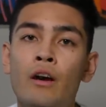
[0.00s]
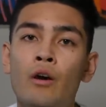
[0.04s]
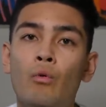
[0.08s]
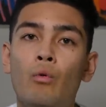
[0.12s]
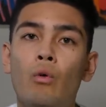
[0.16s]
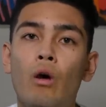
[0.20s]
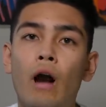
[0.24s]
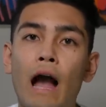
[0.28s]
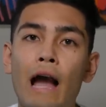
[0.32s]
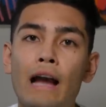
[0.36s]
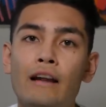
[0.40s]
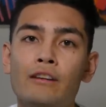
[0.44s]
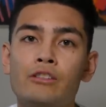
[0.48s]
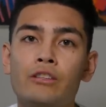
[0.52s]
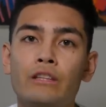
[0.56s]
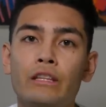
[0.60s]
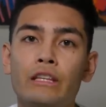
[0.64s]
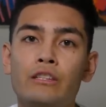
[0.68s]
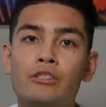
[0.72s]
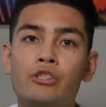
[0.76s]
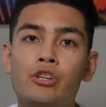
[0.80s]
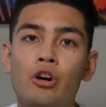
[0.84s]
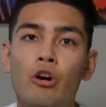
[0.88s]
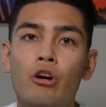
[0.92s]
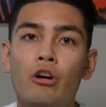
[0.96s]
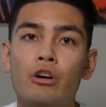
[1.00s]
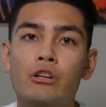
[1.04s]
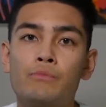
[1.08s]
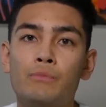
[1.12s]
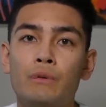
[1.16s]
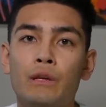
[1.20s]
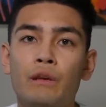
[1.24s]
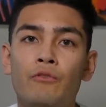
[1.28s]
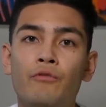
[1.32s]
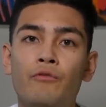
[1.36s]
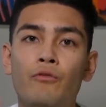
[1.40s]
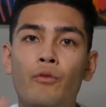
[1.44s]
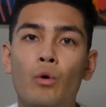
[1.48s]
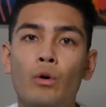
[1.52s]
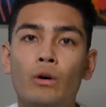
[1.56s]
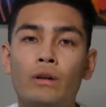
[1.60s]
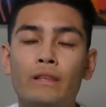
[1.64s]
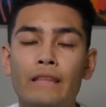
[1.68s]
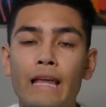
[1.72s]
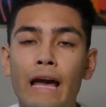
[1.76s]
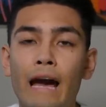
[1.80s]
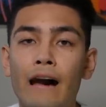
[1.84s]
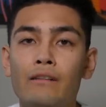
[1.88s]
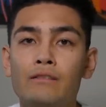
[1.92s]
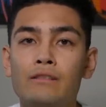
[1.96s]
will actually charge me
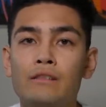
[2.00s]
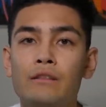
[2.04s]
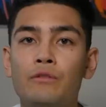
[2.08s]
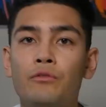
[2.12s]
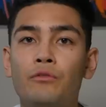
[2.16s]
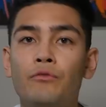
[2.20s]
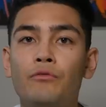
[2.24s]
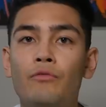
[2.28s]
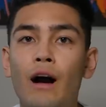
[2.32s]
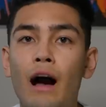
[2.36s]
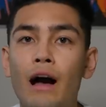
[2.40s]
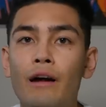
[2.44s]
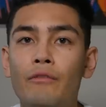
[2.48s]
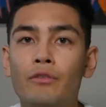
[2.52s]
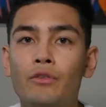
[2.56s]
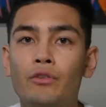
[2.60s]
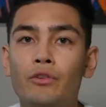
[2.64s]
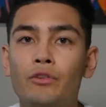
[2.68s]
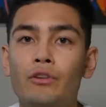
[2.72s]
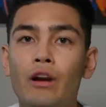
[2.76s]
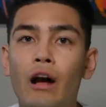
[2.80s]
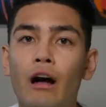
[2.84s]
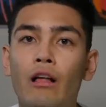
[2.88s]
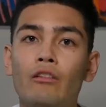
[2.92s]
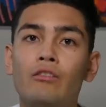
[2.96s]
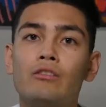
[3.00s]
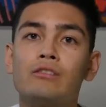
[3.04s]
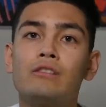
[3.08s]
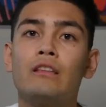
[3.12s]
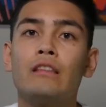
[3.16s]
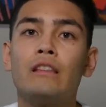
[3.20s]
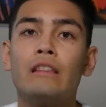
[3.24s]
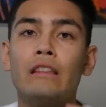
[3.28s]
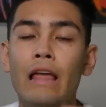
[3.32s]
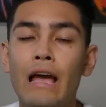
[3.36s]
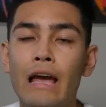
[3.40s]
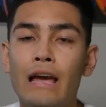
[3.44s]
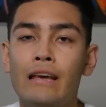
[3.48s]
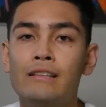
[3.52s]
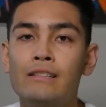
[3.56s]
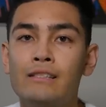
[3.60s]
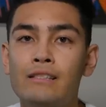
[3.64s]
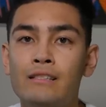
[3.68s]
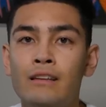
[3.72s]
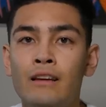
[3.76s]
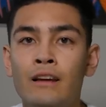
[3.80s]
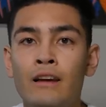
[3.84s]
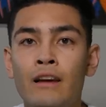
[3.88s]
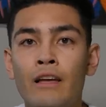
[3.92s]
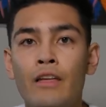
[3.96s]
$4,500 less